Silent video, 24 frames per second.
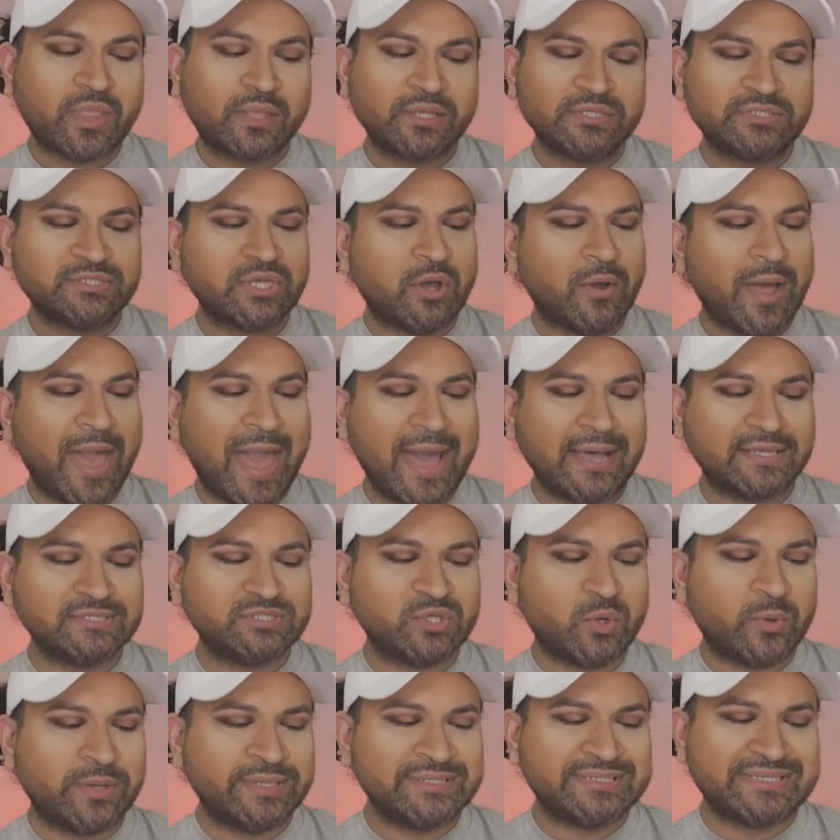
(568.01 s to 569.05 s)
So as
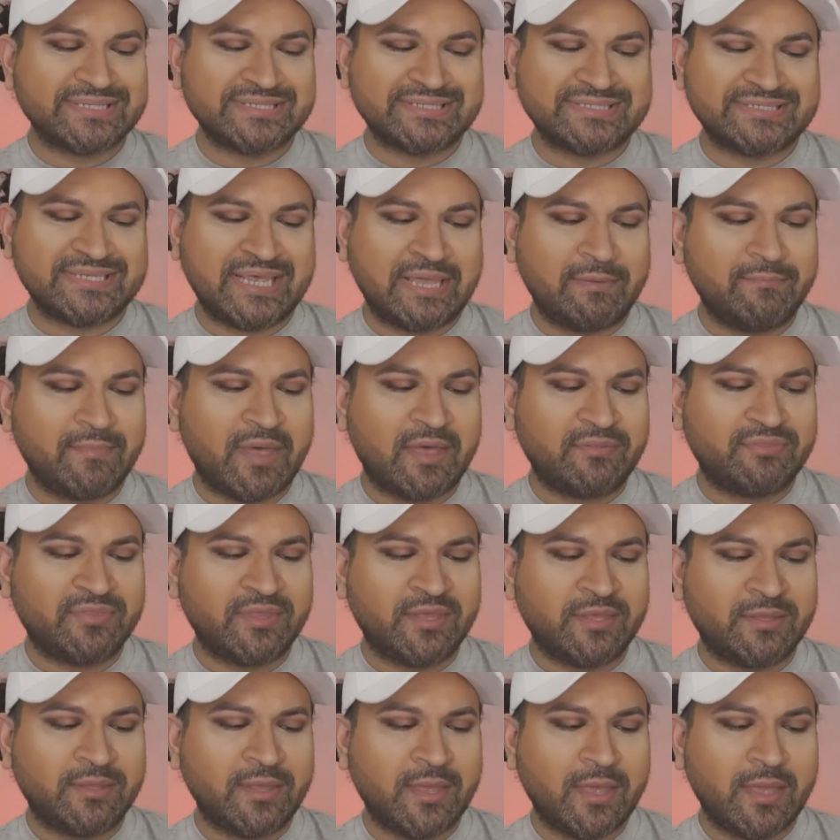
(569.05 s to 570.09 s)
always, same
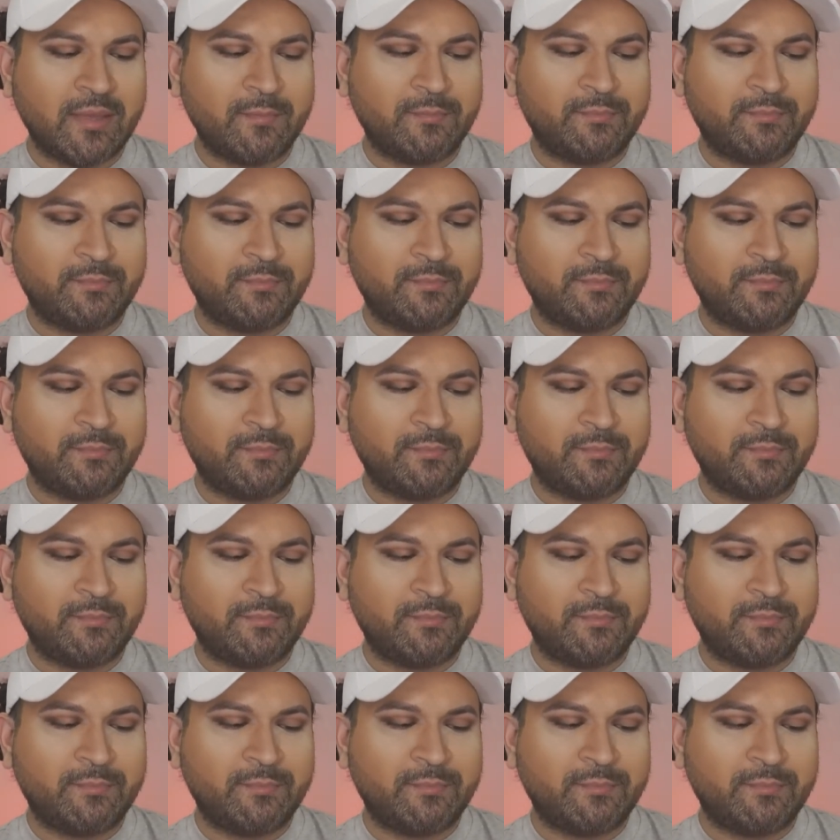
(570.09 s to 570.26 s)
method,